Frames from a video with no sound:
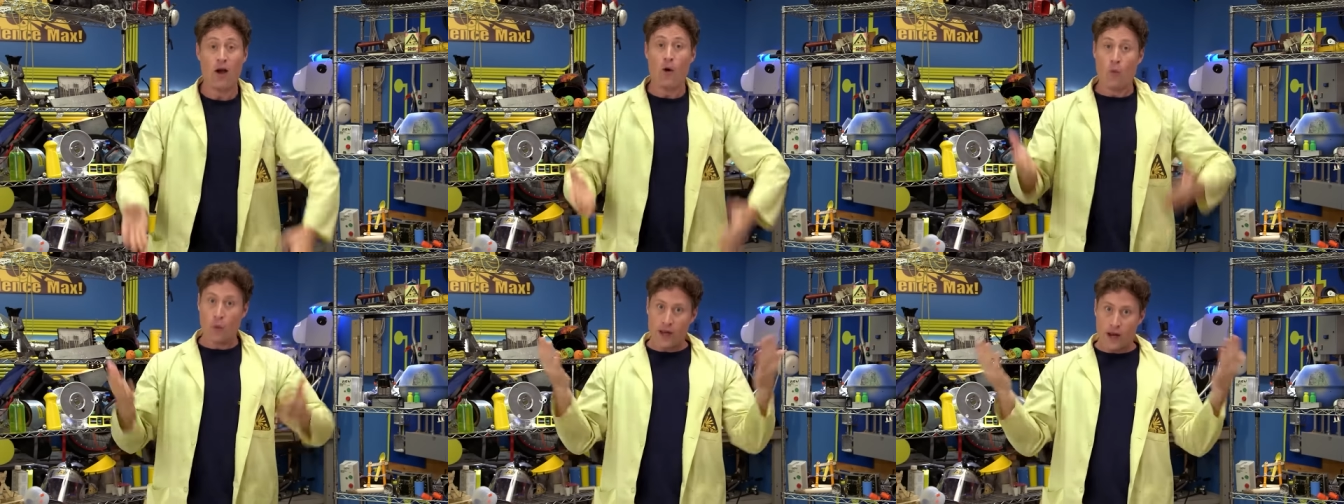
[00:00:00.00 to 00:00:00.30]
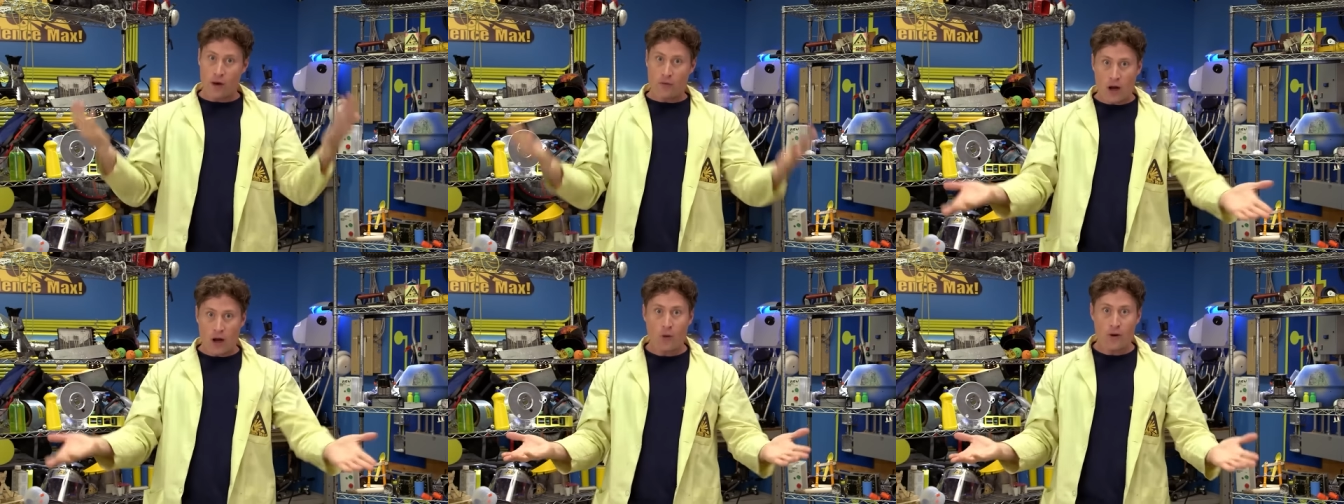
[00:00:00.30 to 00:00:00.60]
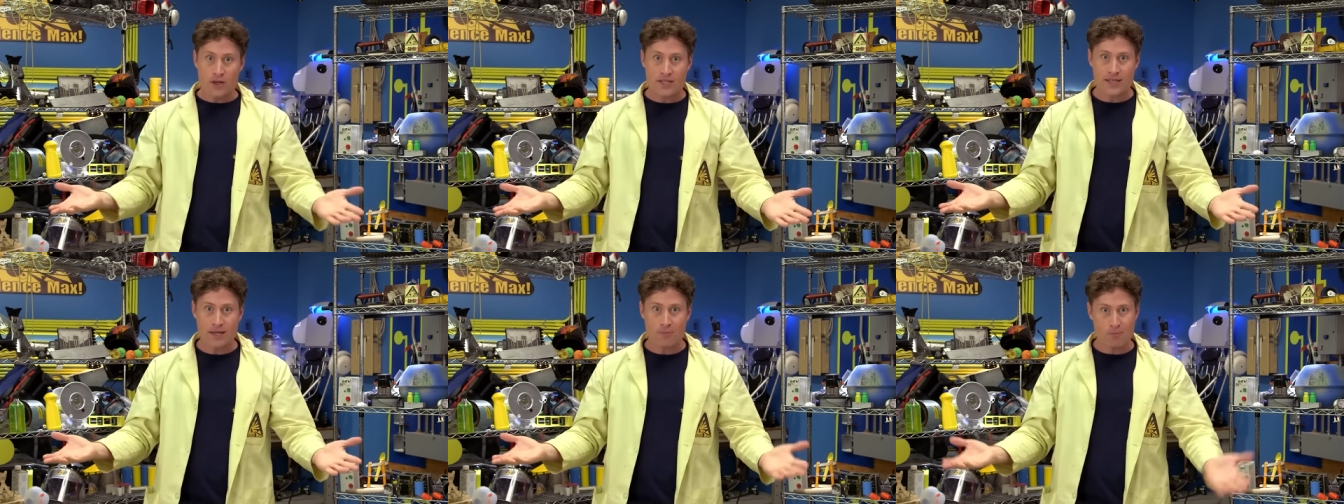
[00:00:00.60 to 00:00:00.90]
We don't
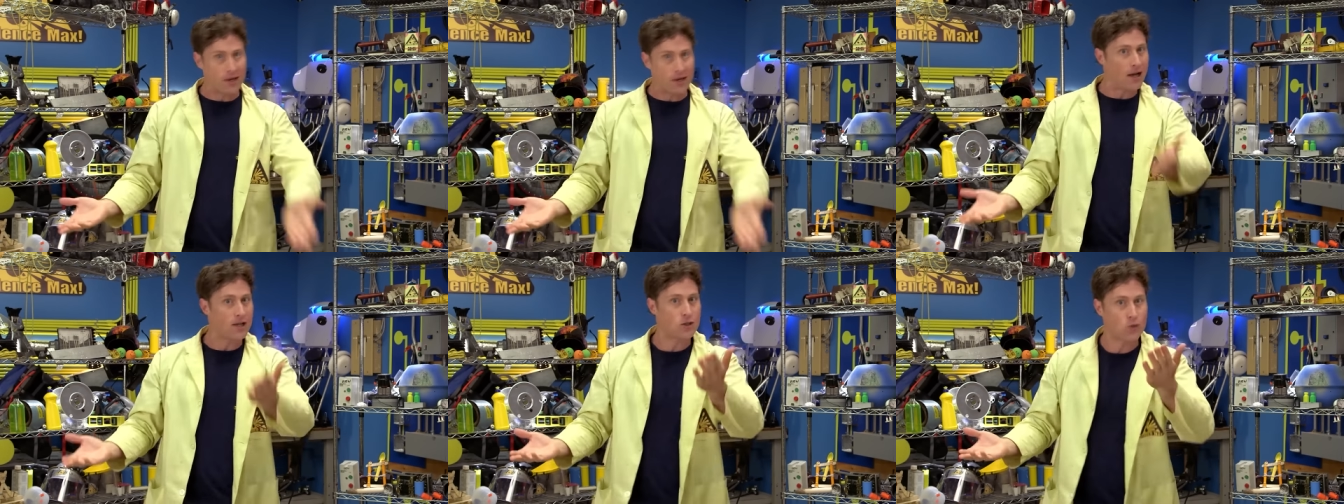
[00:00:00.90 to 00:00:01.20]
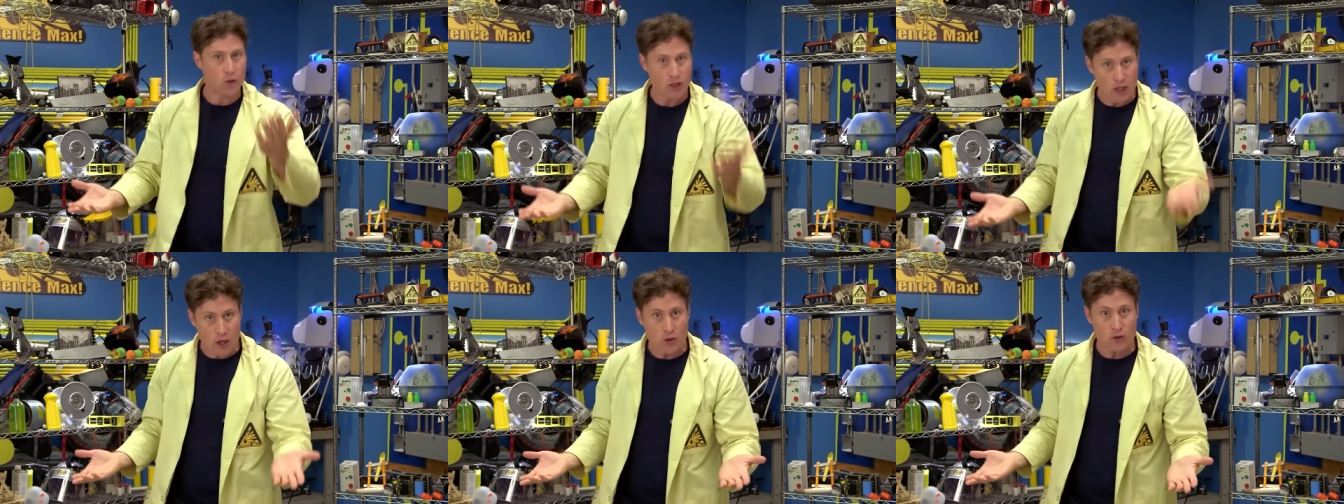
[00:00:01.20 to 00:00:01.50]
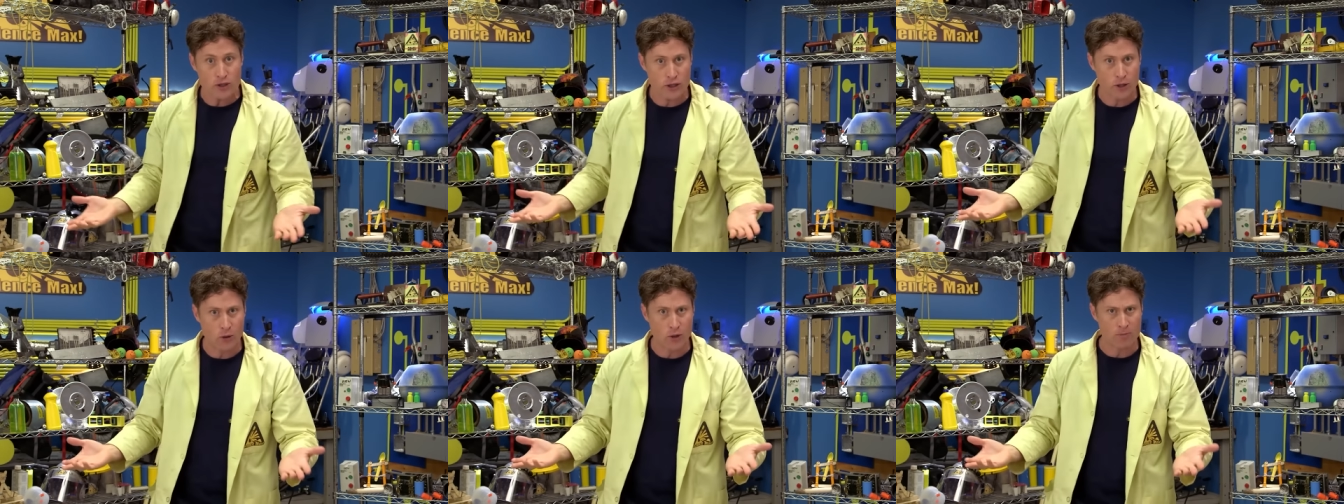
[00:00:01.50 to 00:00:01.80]
notice it because we're
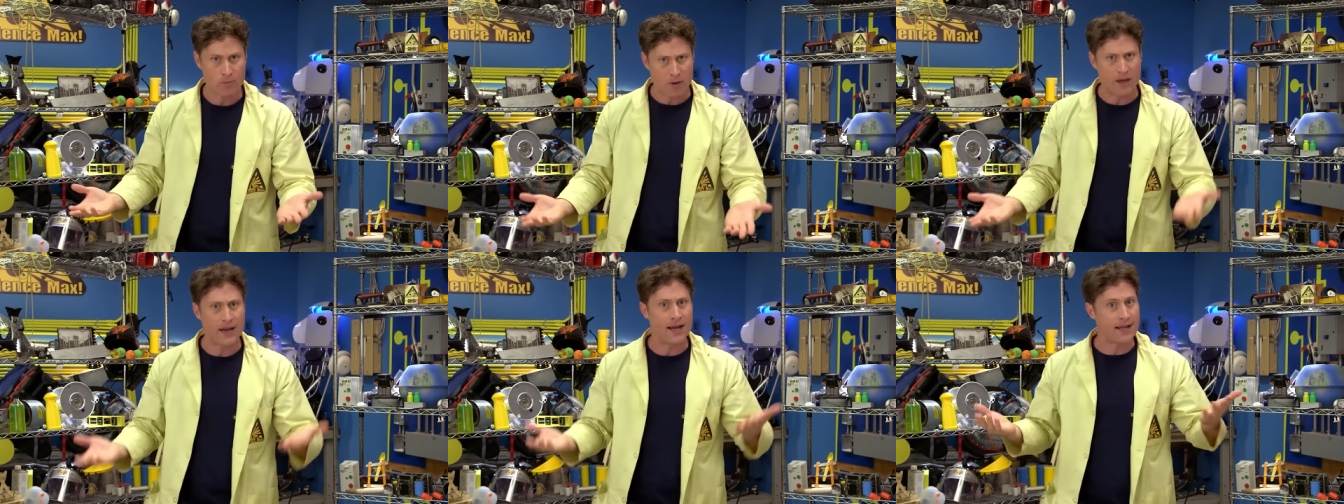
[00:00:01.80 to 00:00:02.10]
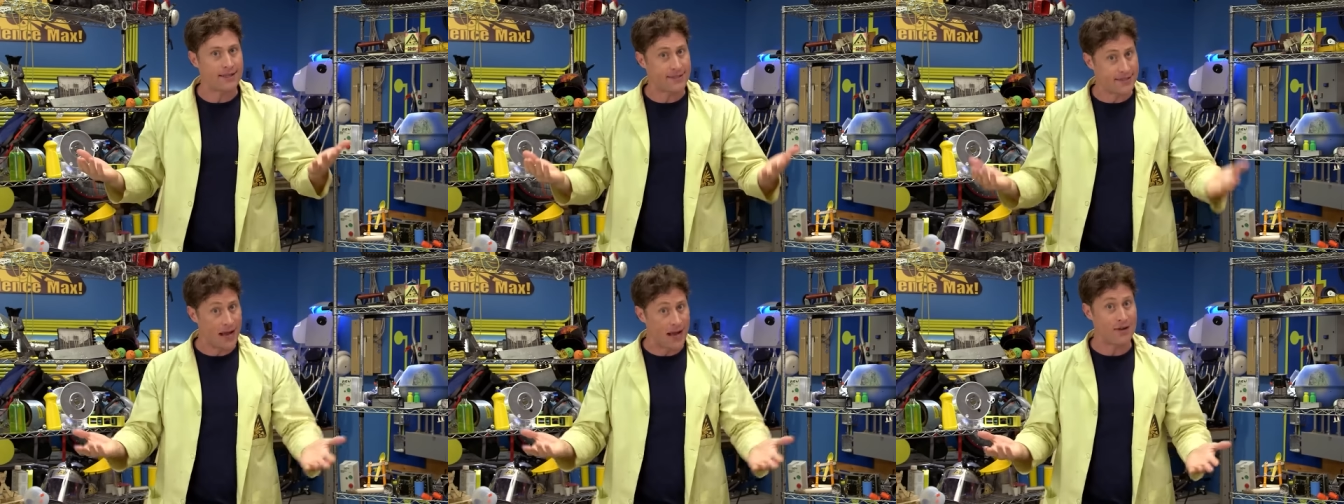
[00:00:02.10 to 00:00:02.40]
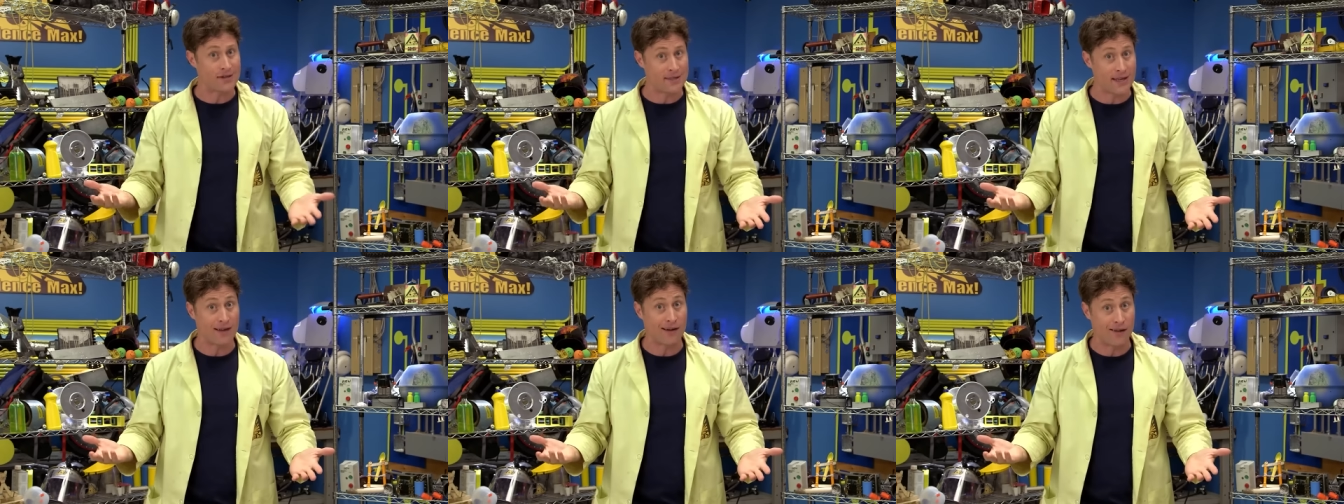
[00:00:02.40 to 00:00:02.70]
used to it, but it
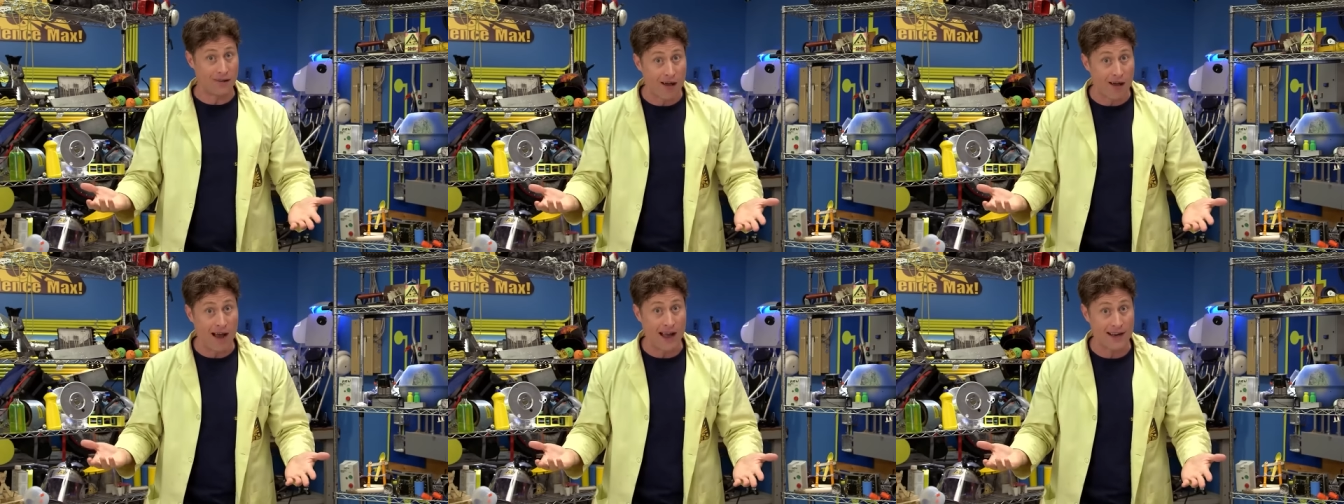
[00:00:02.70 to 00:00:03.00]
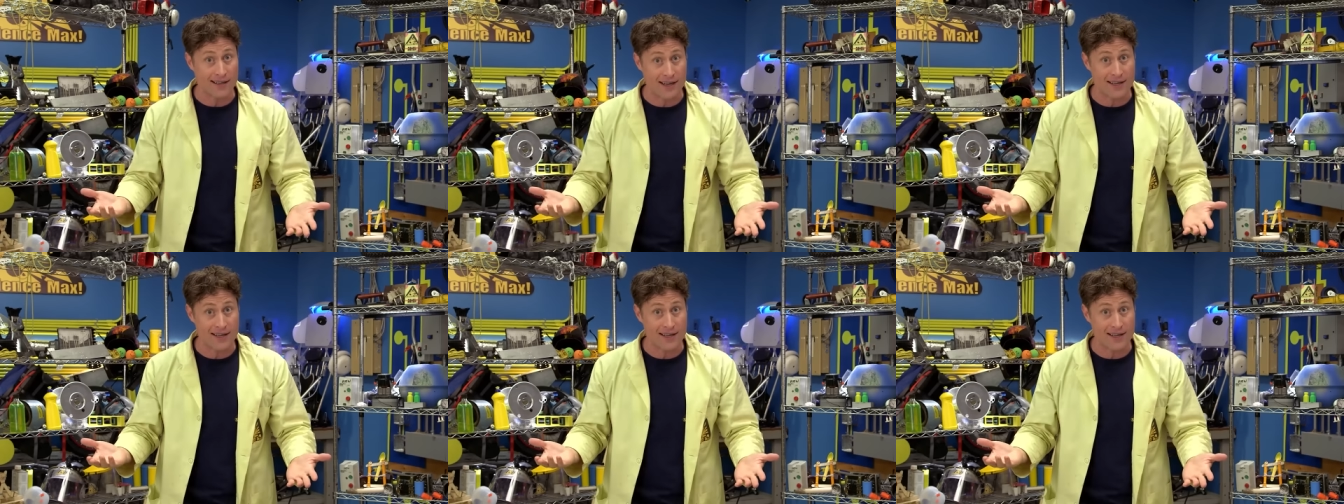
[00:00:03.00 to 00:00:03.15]
sounds like a lot,